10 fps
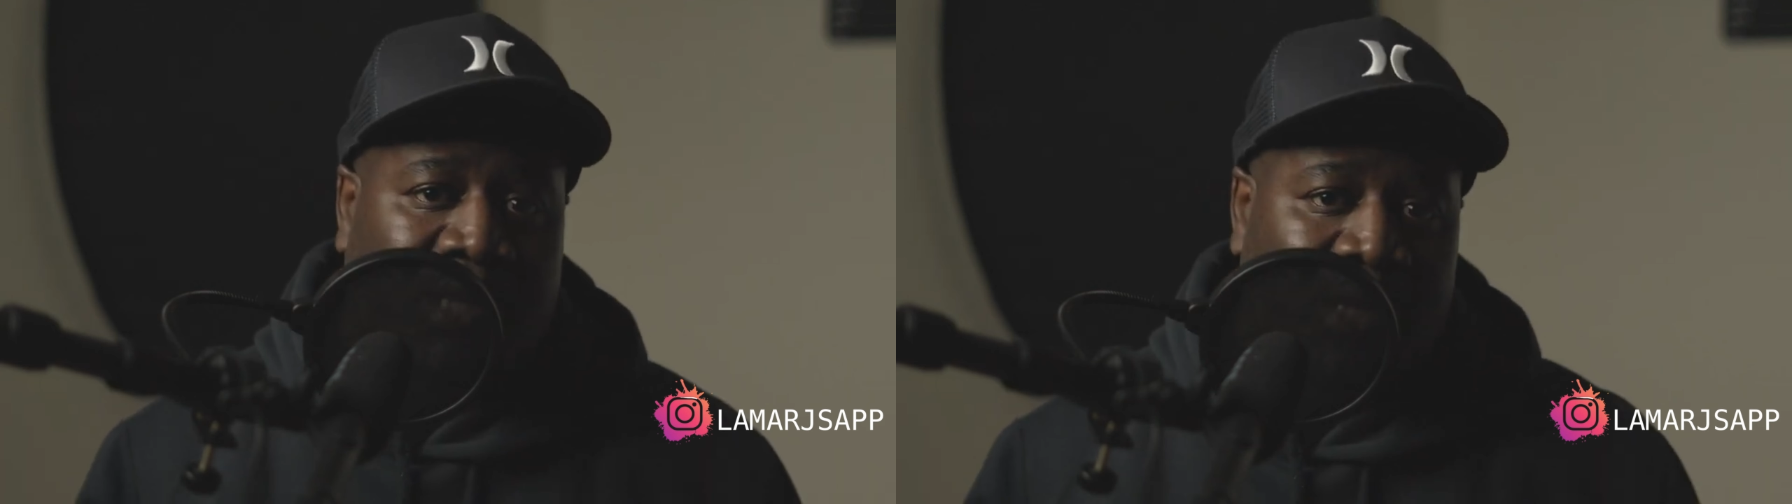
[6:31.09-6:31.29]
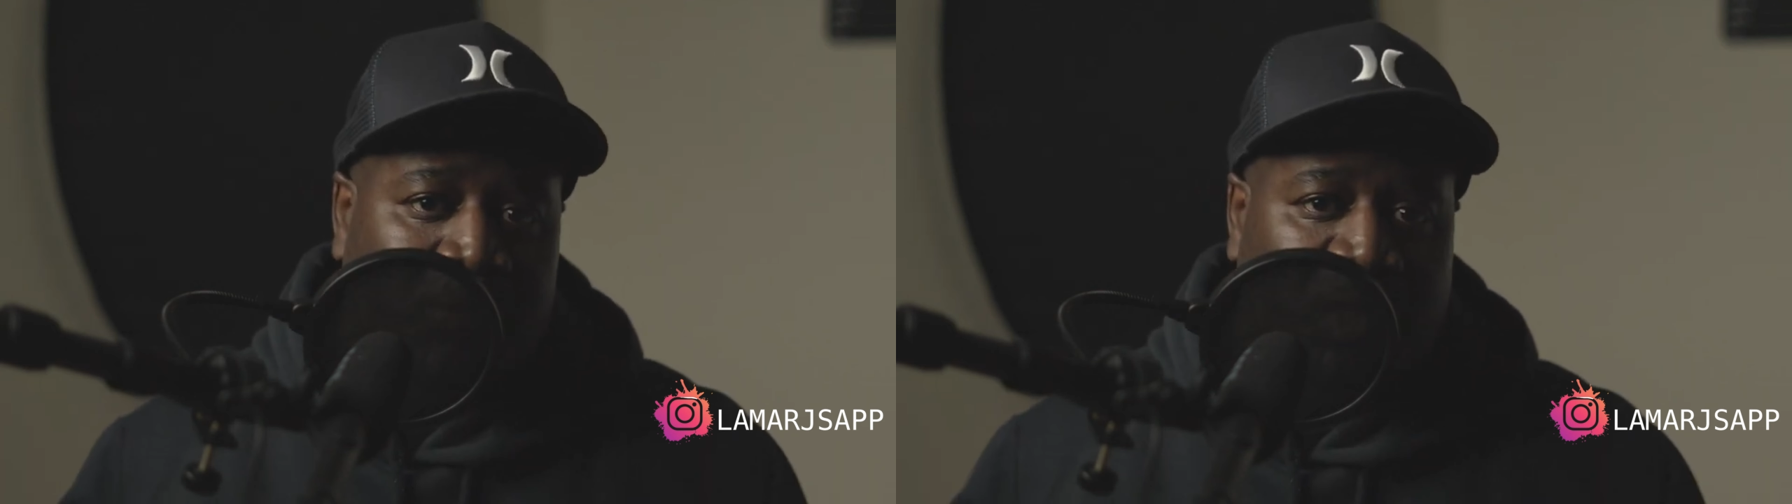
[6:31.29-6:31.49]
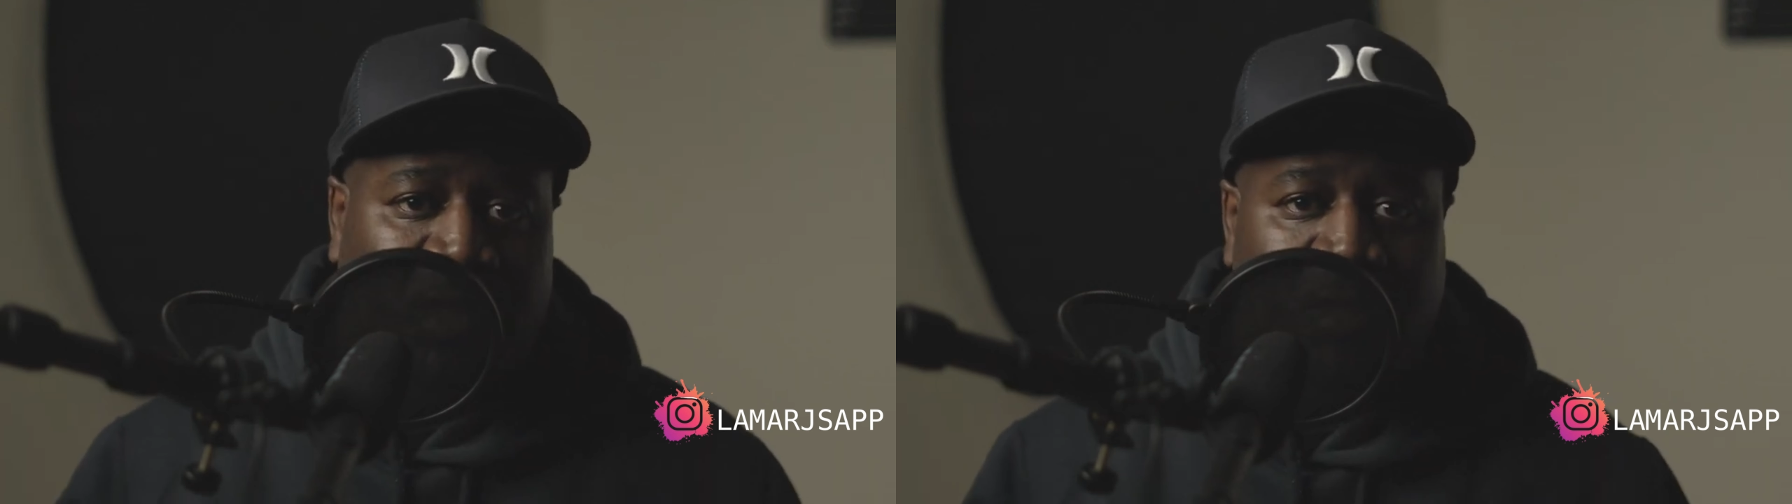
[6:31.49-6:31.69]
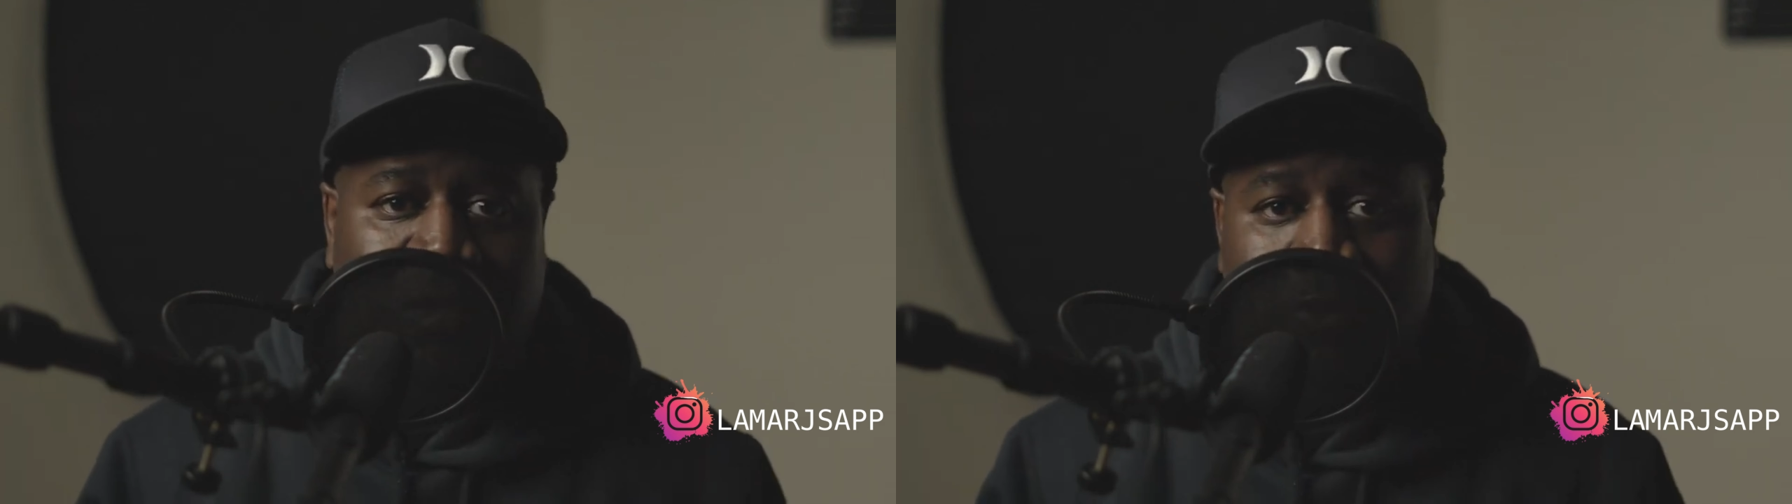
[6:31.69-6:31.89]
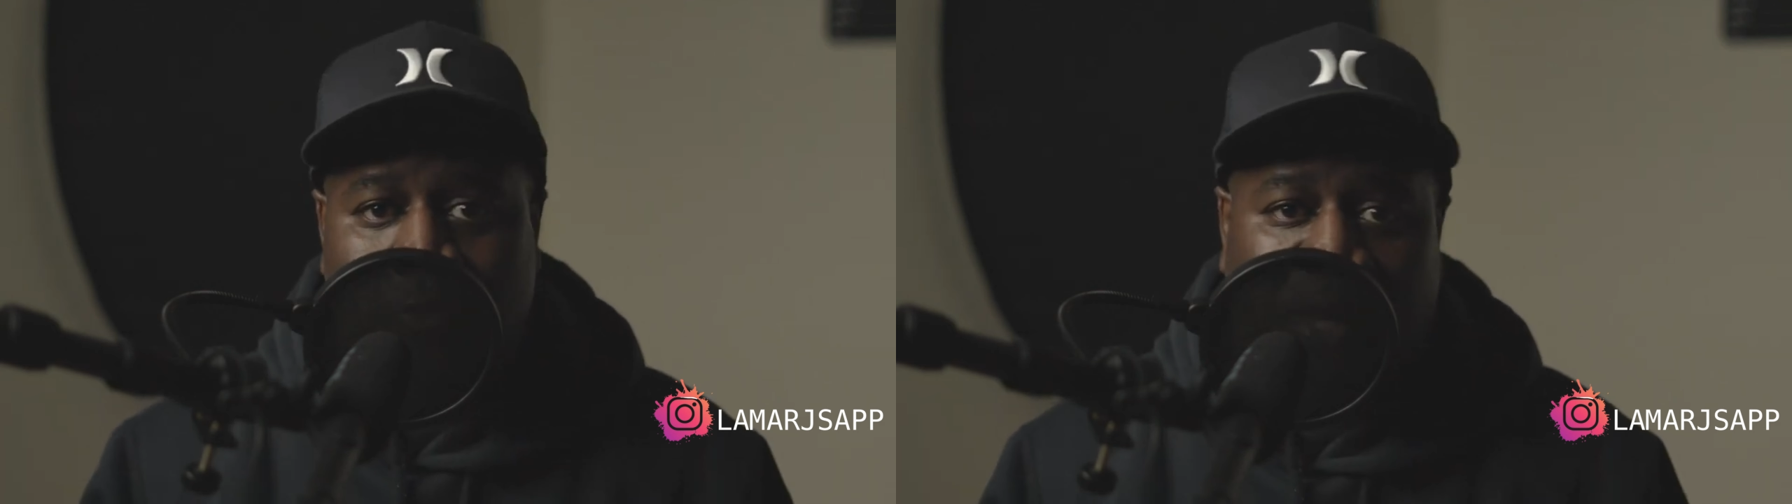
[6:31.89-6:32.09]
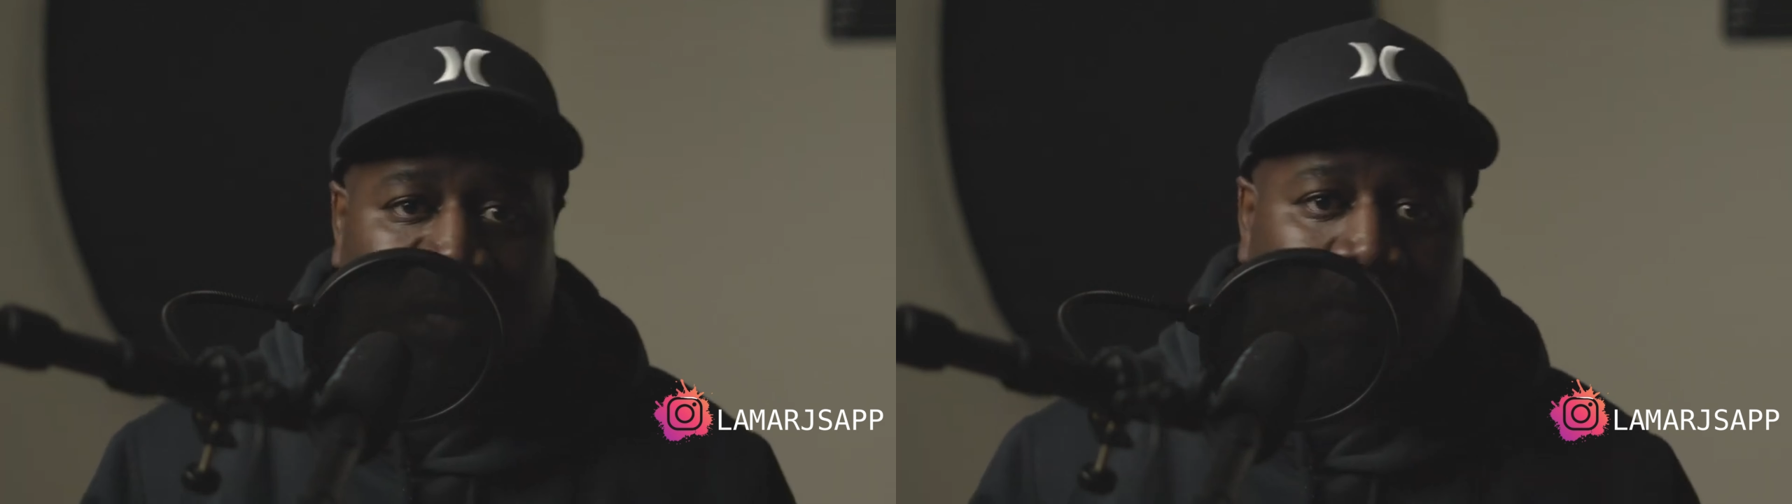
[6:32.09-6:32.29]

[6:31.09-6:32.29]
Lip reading: And I don't think it looks too bad.